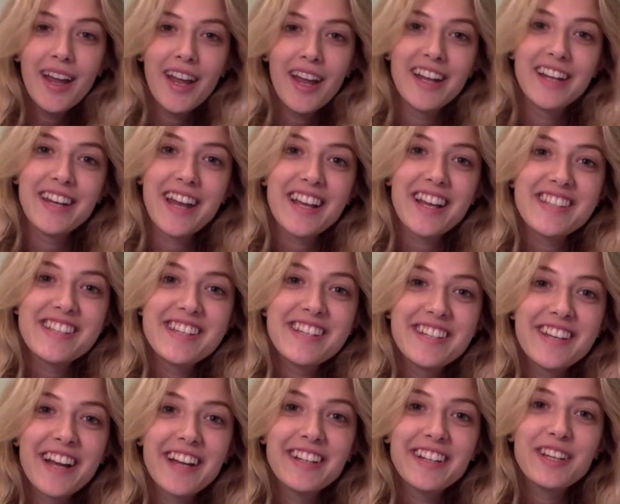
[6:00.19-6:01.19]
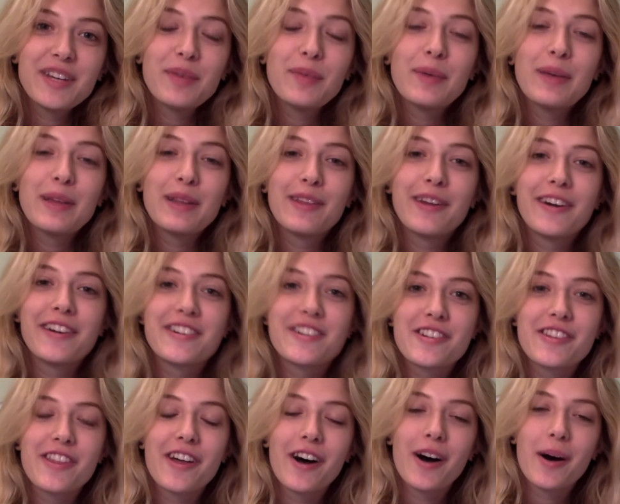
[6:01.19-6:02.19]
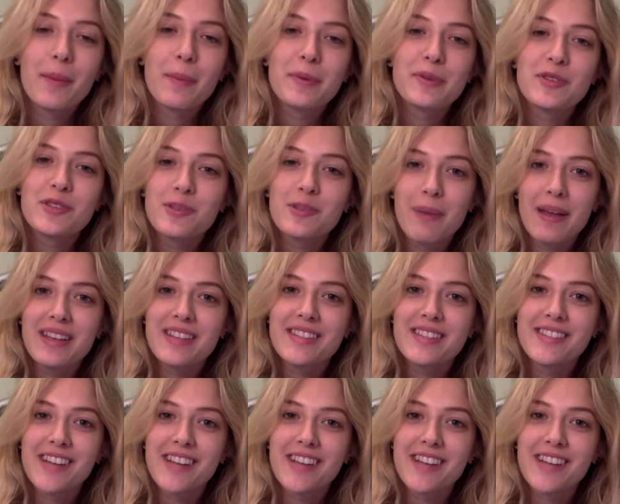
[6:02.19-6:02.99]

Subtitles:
In 1990, we launched the Hubble Space